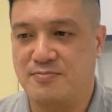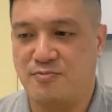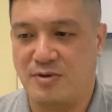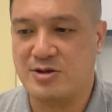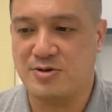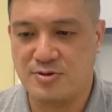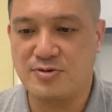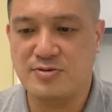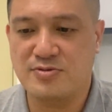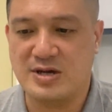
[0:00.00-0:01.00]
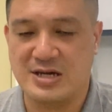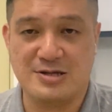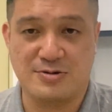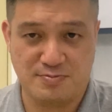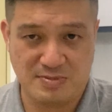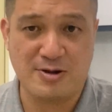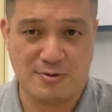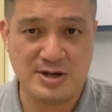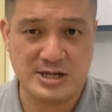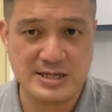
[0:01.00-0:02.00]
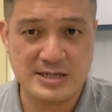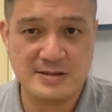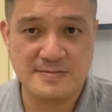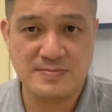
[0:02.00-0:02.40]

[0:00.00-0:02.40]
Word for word: want to do is to meet owners